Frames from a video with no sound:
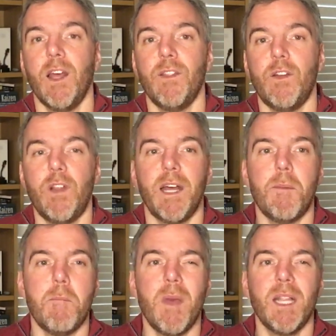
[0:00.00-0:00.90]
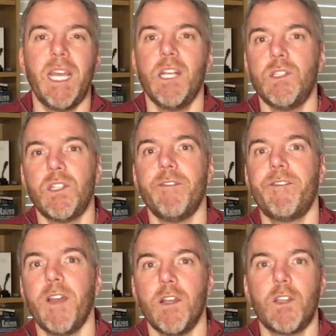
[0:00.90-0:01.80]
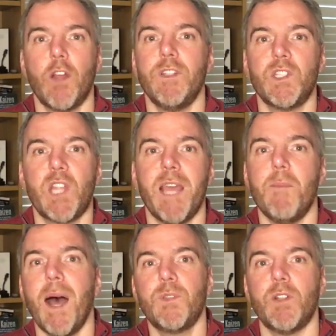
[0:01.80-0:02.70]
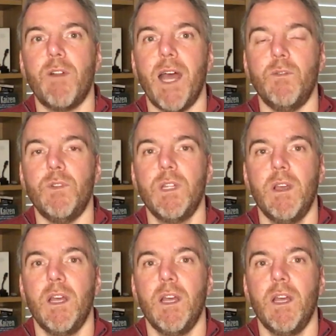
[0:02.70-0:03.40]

there are millions of current state maps around.